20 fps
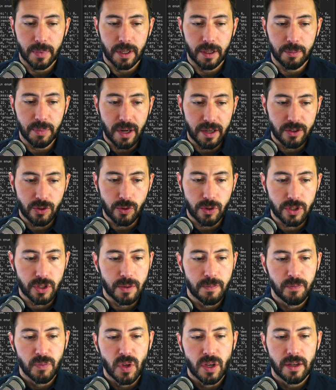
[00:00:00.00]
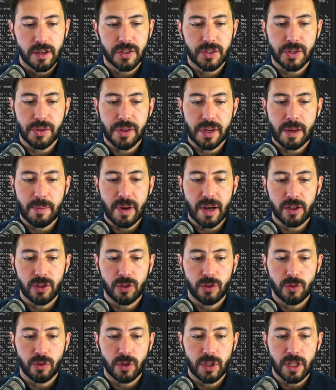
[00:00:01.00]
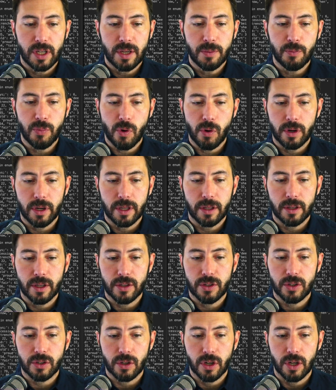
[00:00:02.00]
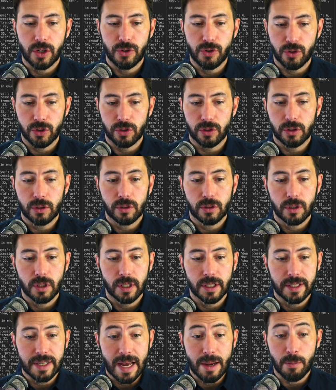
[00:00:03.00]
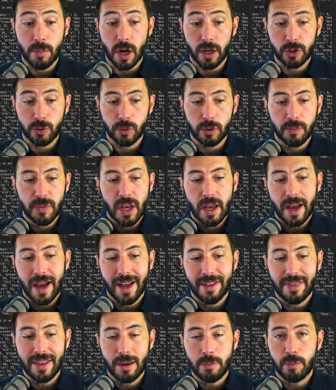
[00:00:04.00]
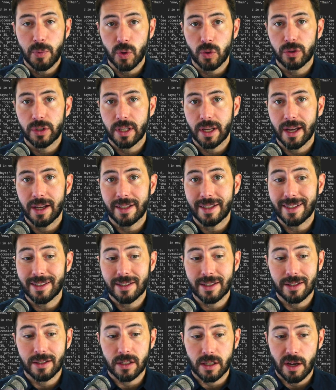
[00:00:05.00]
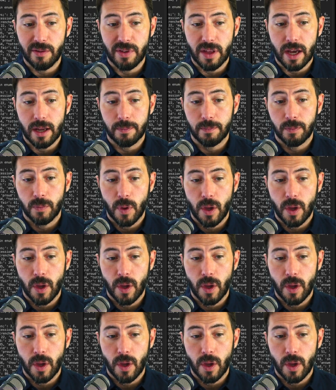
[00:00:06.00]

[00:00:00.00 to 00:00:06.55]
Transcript: PyTorch is to think about importing this uh, neural uh, net module and then building an instance of that.